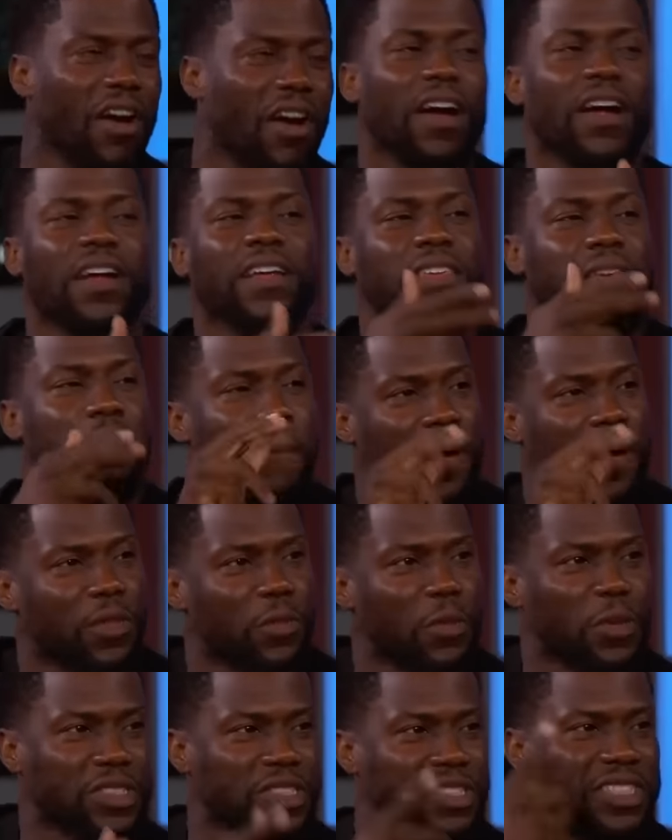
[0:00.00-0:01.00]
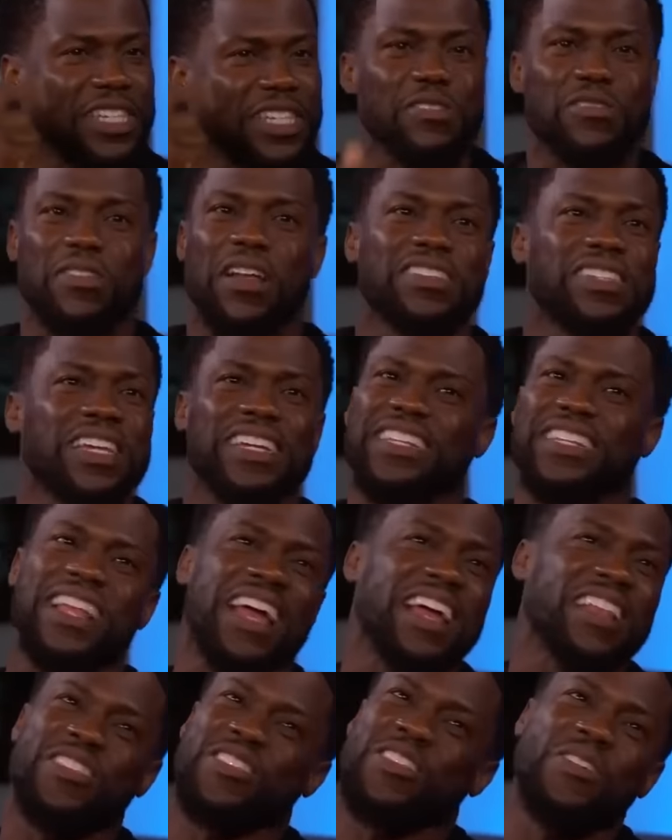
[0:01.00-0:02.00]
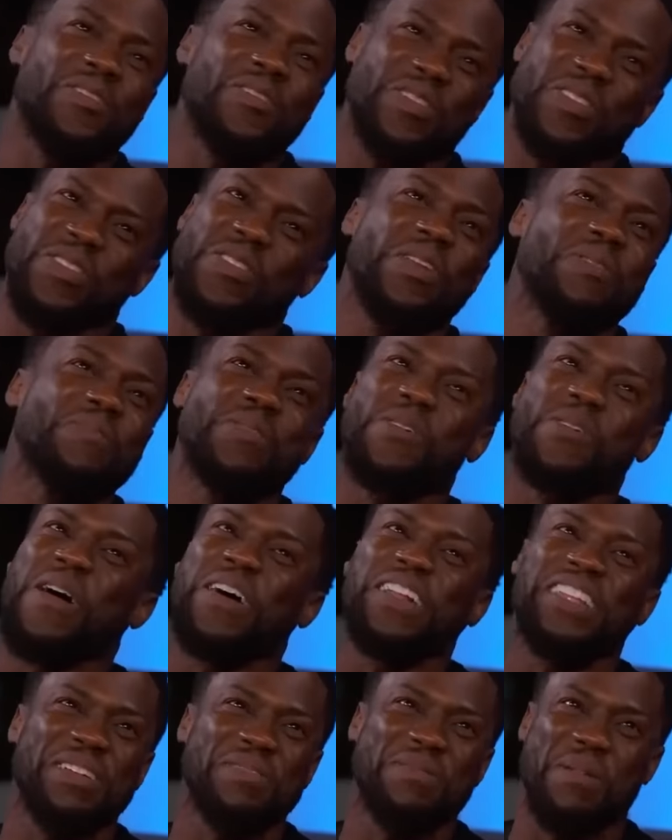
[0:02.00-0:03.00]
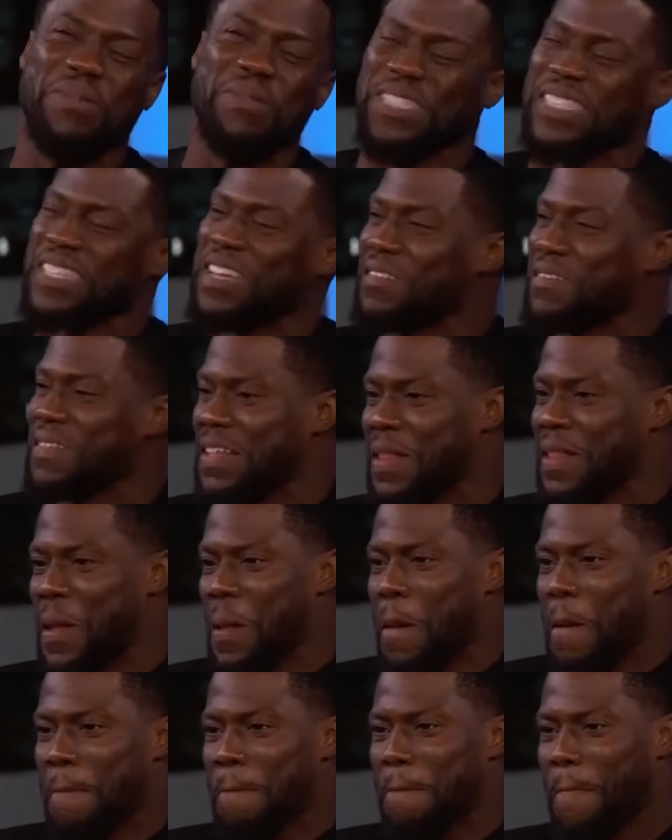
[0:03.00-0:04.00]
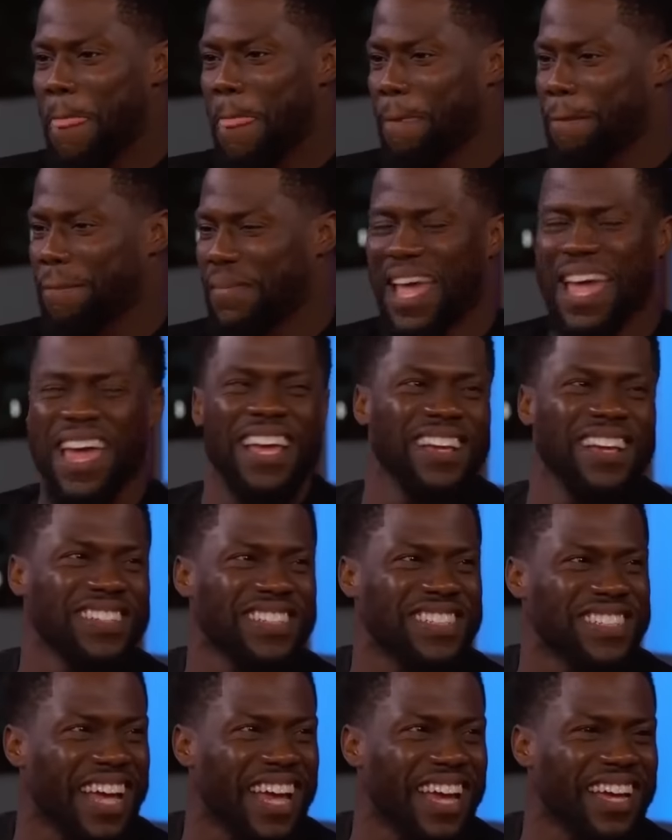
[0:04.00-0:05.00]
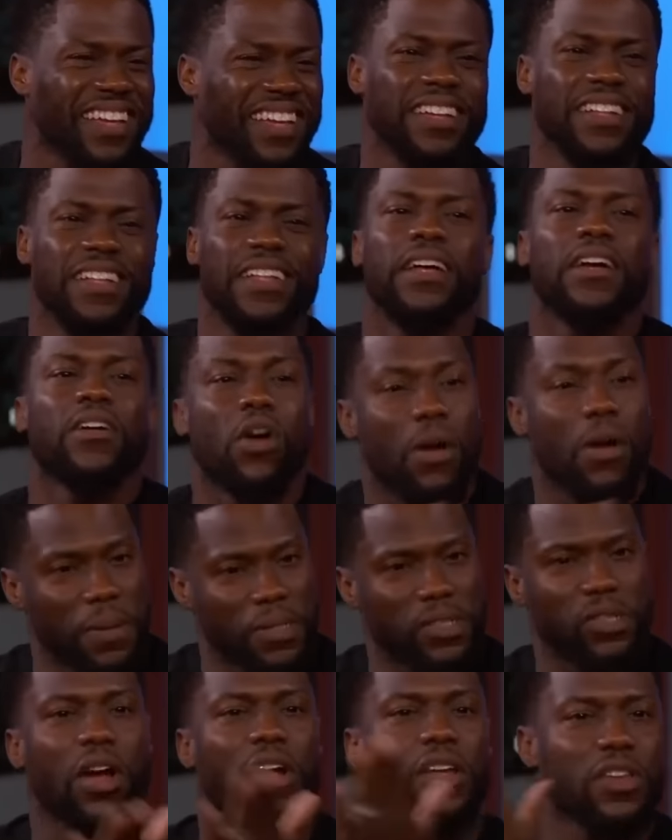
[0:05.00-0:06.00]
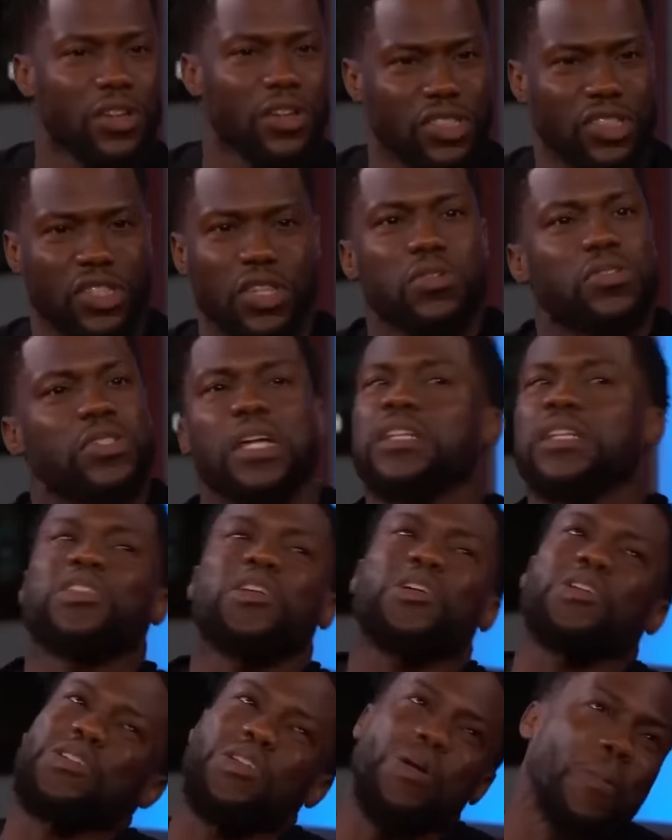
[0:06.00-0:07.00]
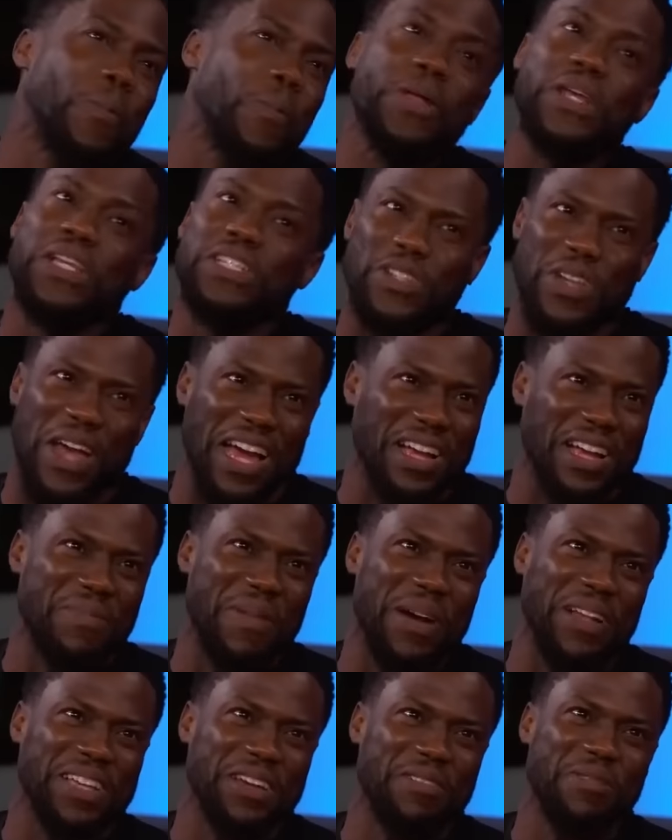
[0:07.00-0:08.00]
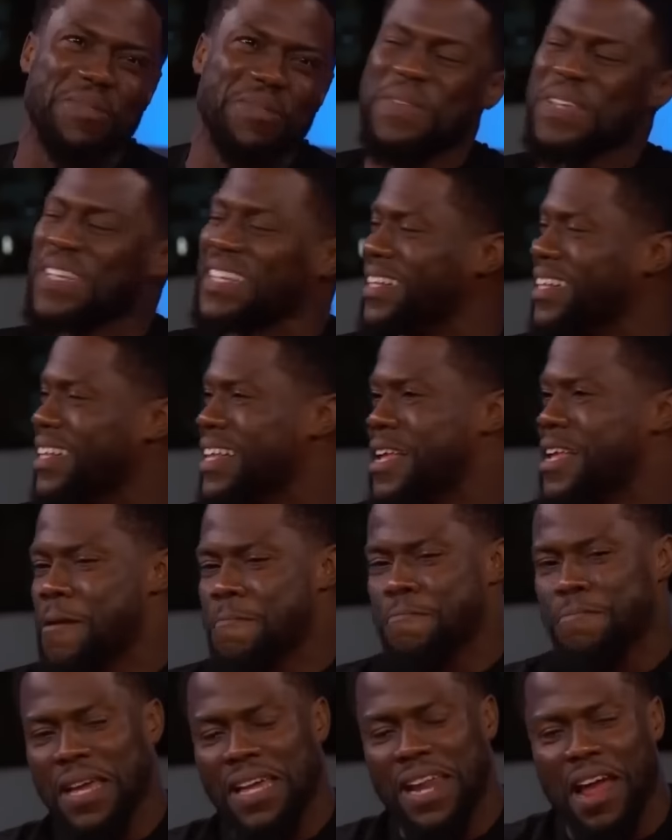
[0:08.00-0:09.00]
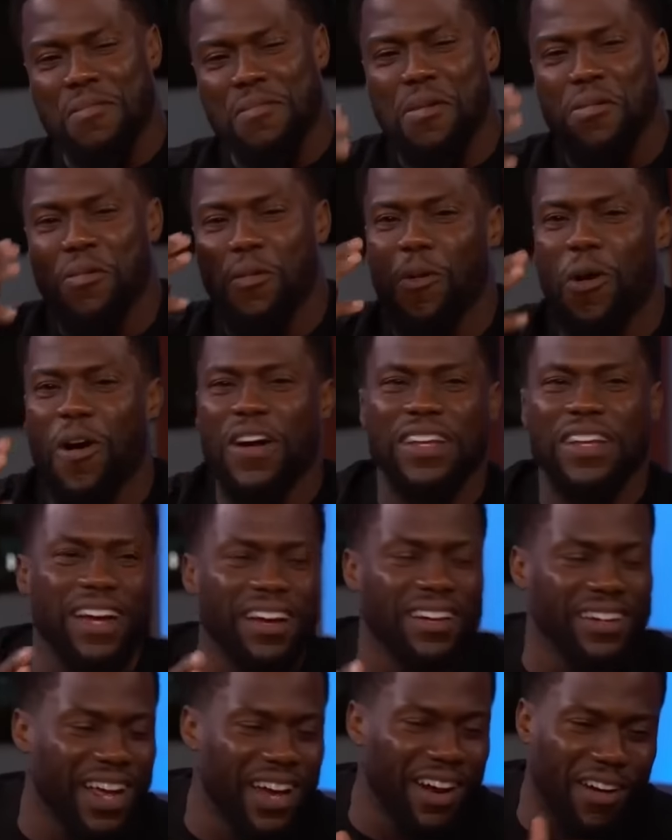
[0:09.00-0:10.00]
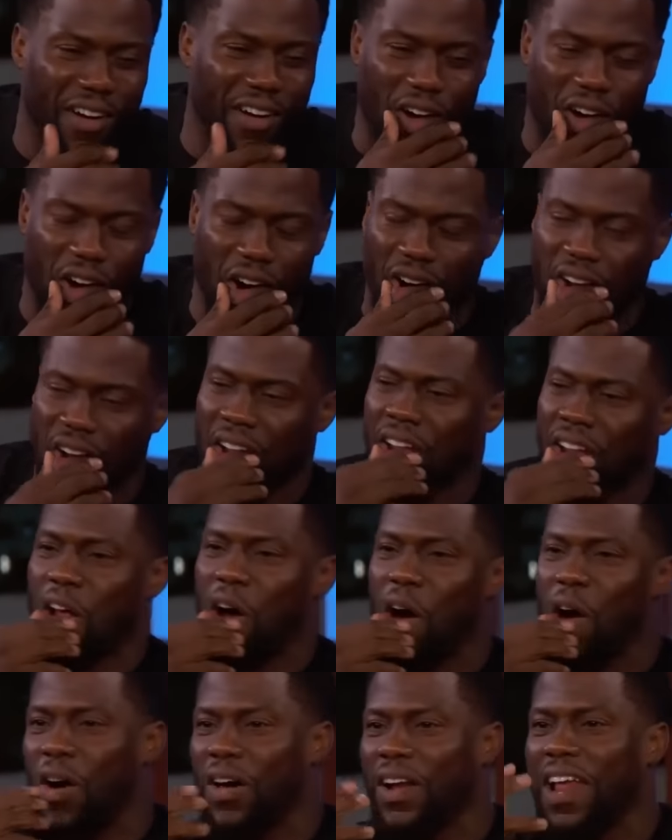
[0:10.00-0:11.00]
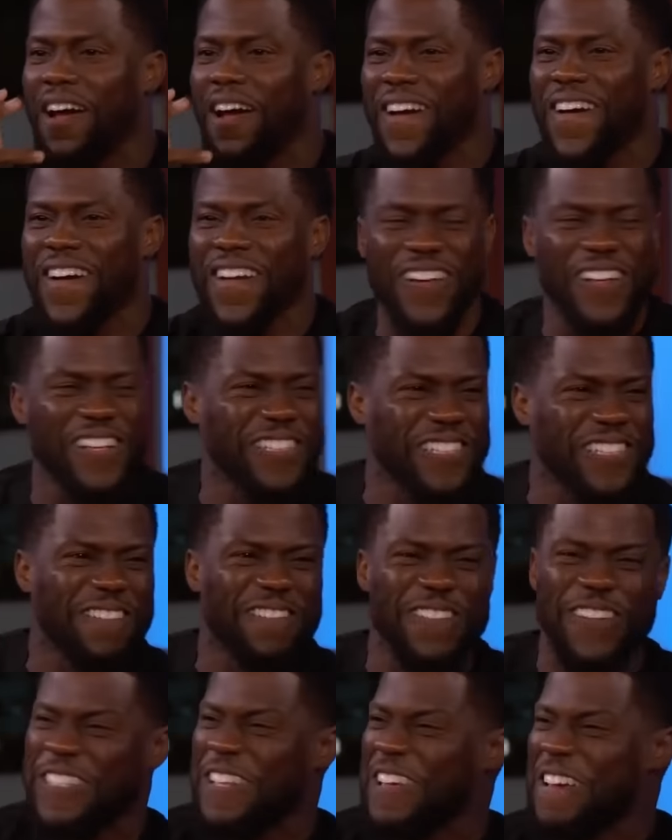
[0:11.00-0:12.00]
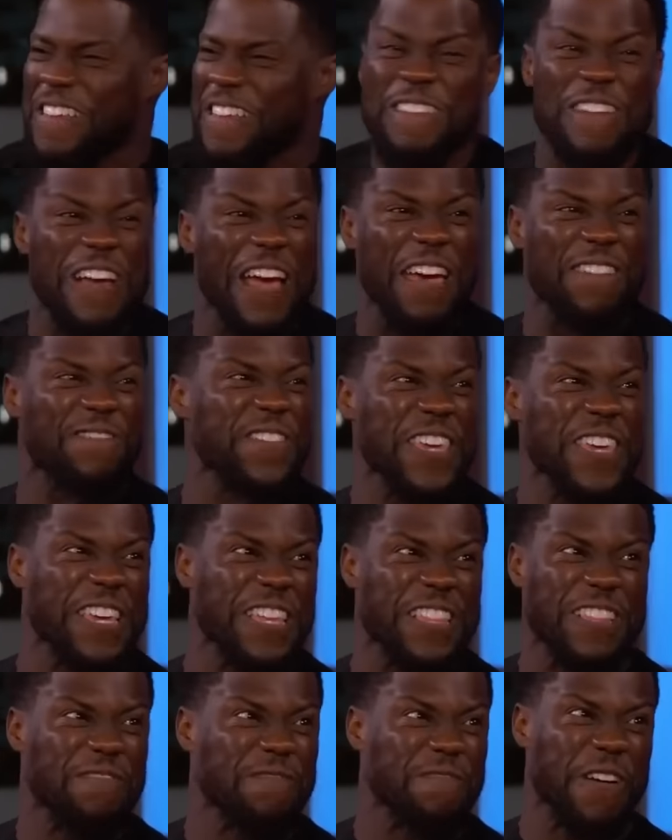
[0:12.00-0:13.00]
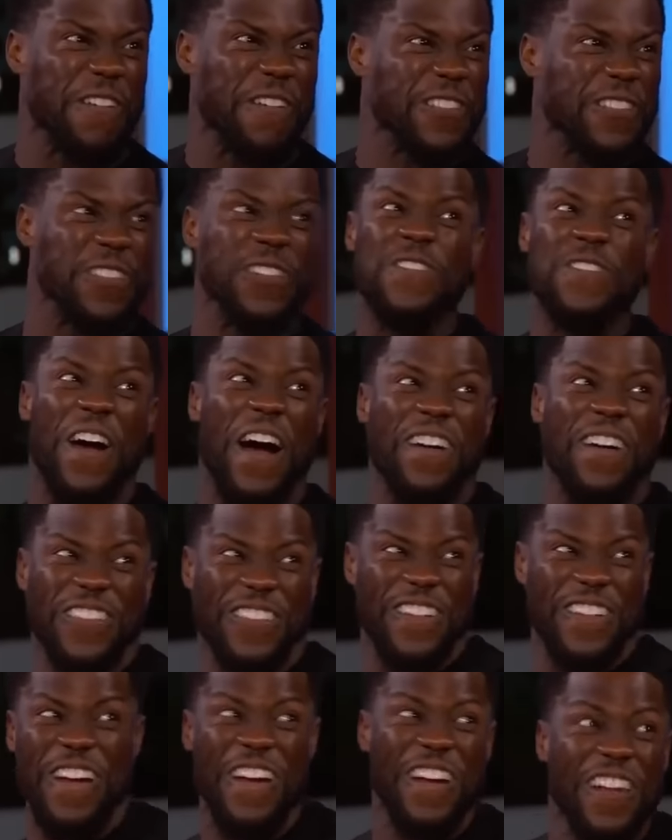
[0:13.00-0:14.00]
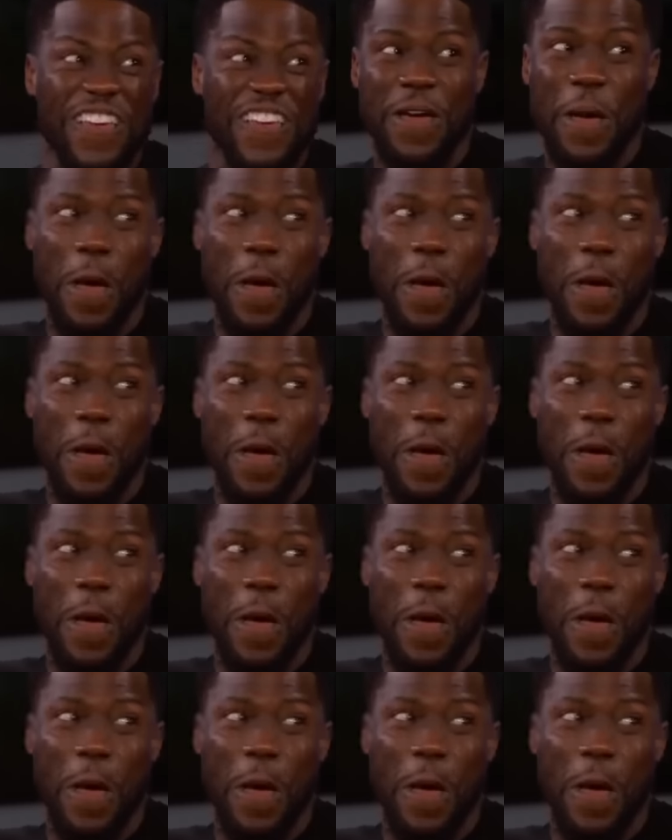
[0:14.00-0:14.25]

Hart, your mother wants to see you. And I was like, don't don't let me go out there by myself. He's like, go ahead, Miss Hart, you excuse. I was like, no, no, no, please, you gotta come out there with me. and I remember walking out in that hall, and all I heard us say was, you had me get to work two hours early?